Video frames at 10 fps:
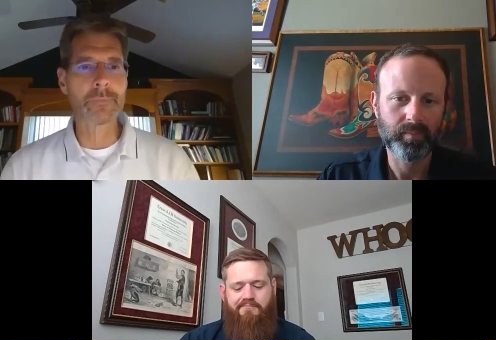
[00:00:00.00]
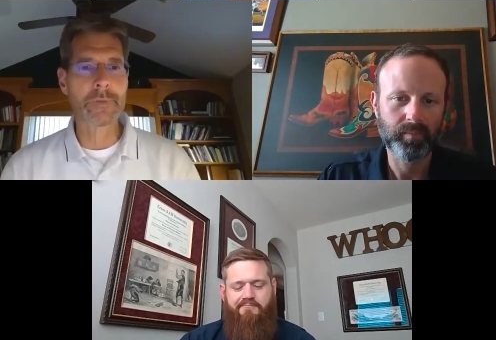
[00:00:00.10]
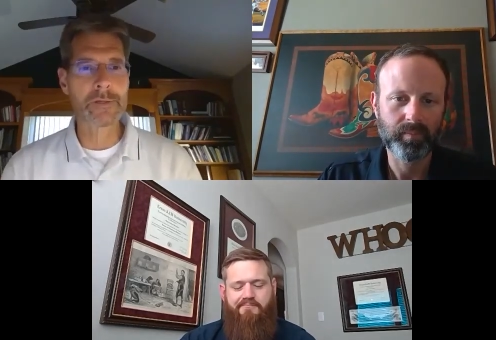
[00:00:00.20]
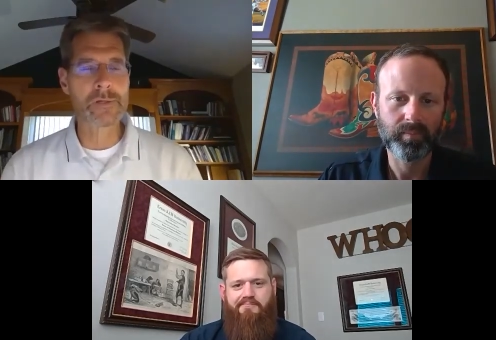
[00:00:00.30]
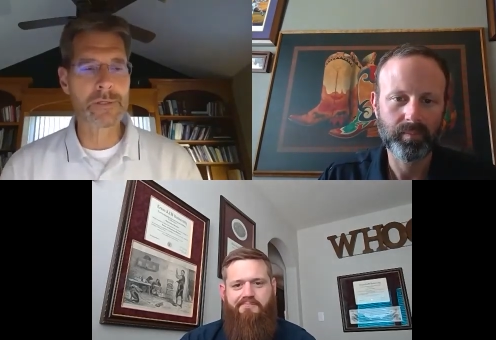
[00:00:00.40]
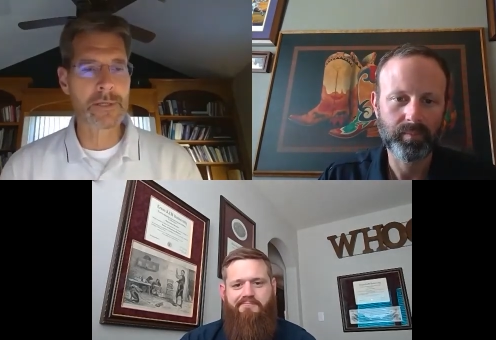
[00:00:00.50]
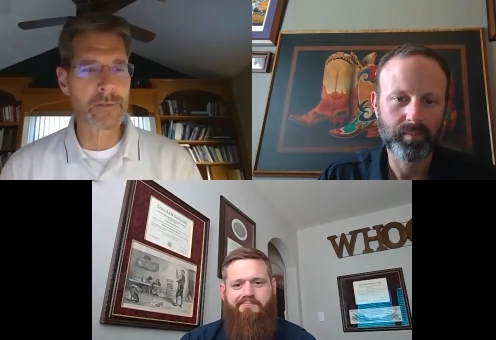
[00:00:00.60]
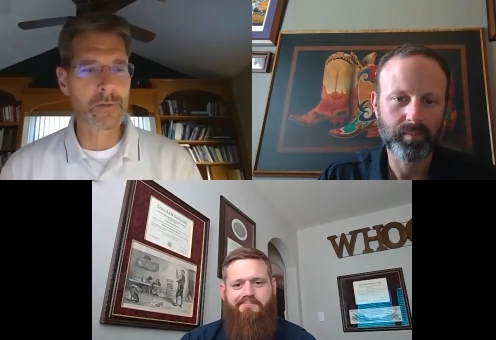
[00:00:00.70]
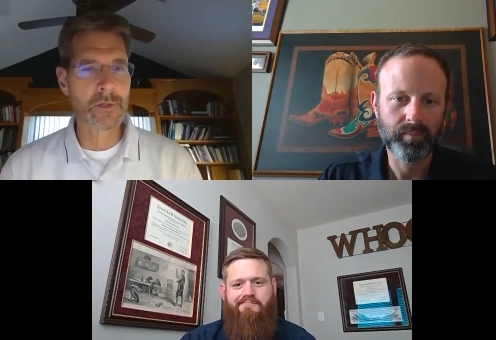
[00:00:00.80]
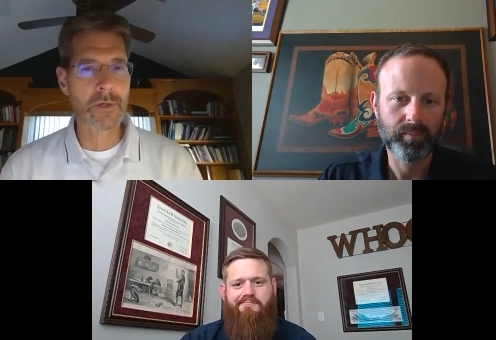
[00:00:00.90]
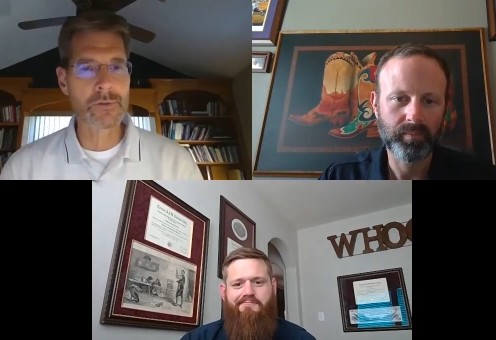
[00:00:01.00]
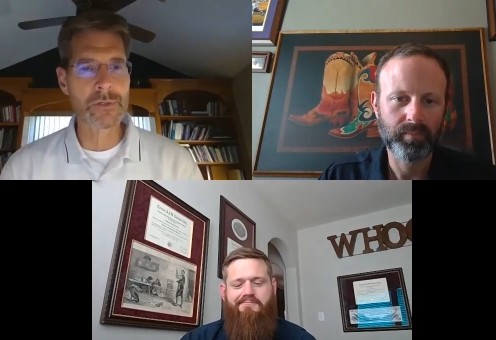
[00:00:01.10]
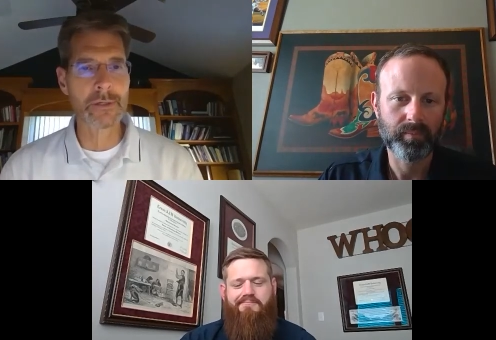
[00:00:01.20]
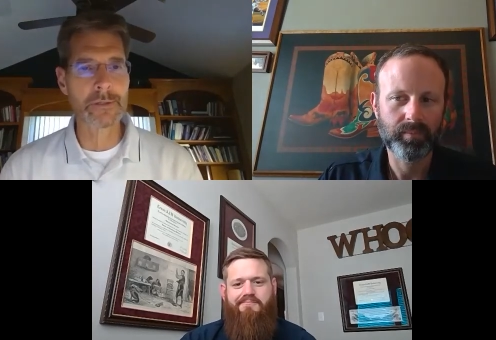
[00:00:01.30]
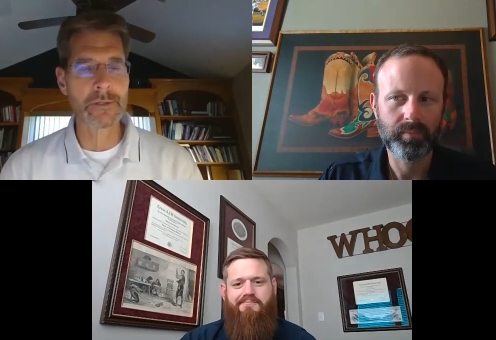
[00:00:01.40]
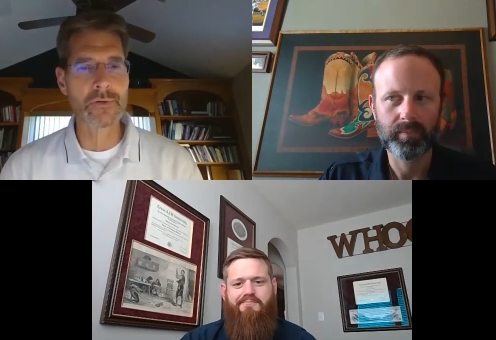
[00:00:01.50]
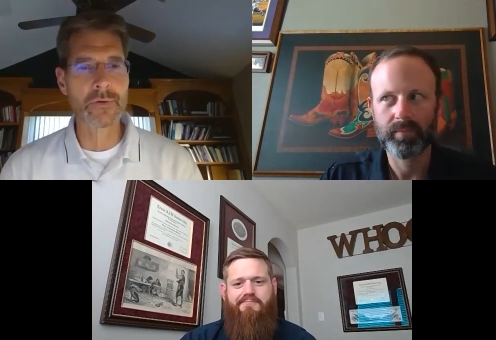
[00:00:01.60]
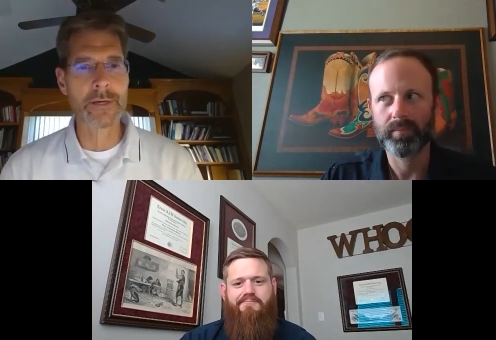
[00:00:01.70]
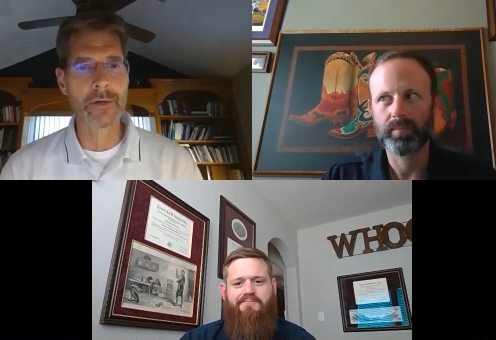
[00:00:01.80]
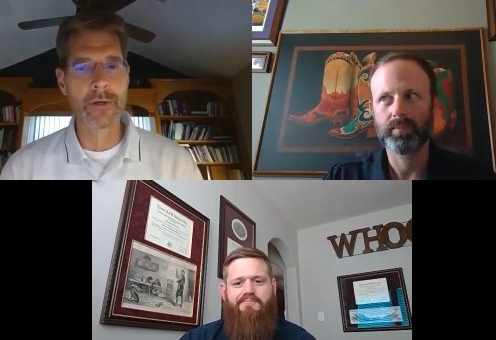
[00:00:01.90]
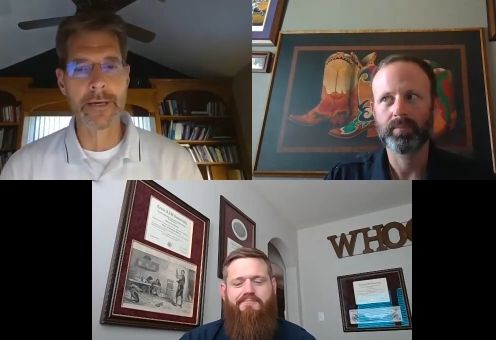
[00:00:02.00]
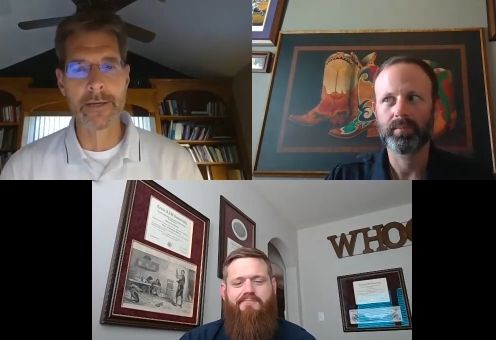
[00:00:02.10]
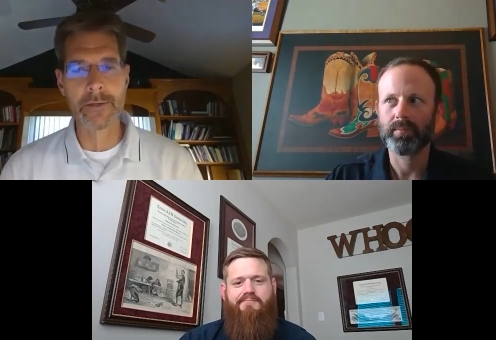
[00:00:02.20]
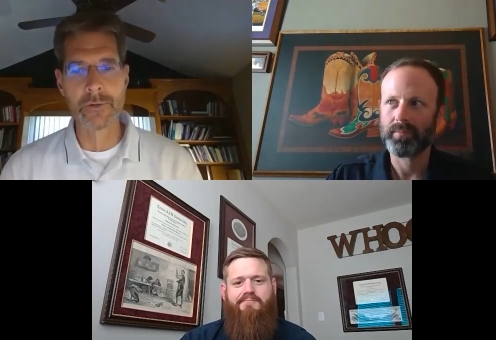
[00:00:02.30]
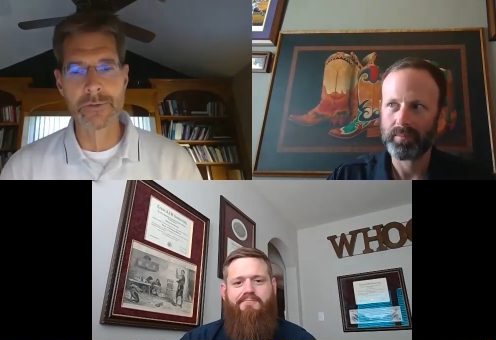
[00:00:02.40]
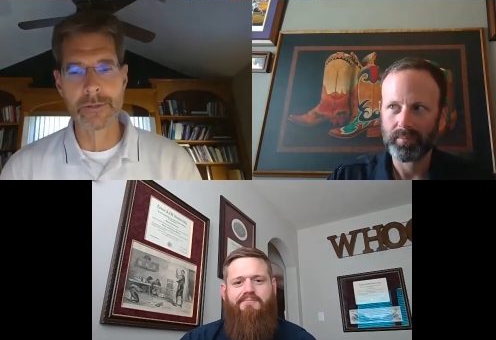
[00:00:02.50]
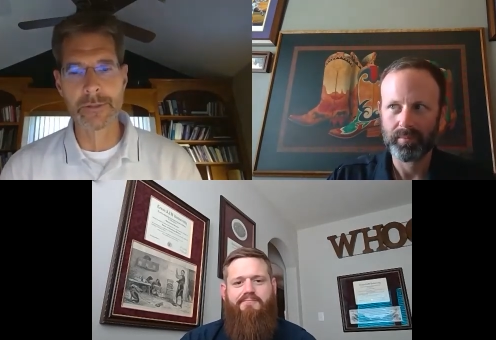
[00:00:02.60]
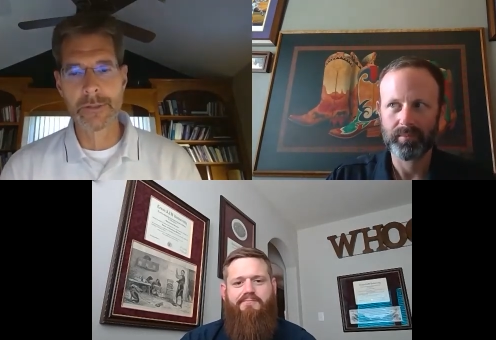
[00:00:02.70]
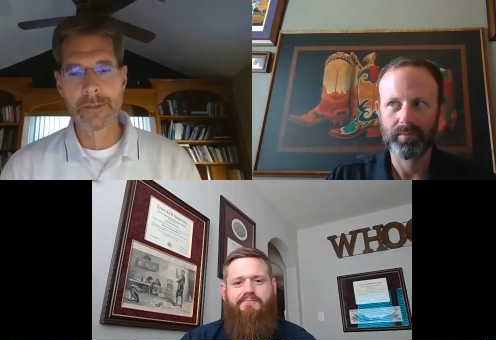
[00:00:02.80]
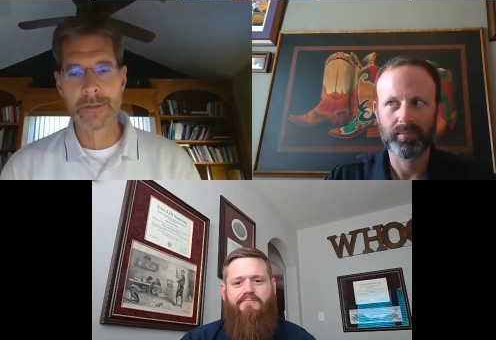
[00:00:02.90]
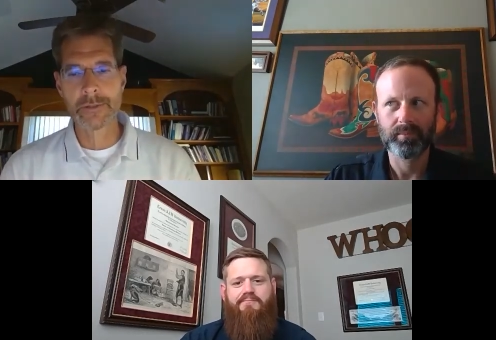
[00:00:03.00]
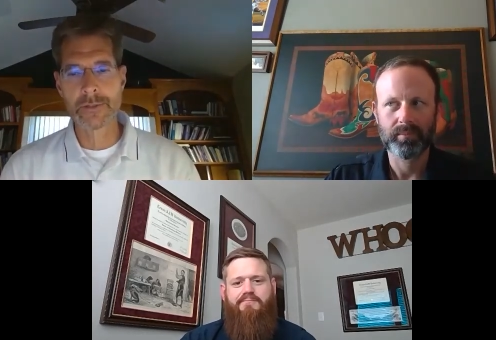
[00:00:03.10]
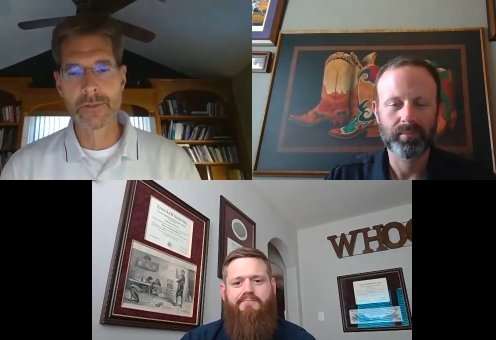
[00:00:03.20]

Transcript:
Speaker 1: They just need a little coaching and training on how to use a digital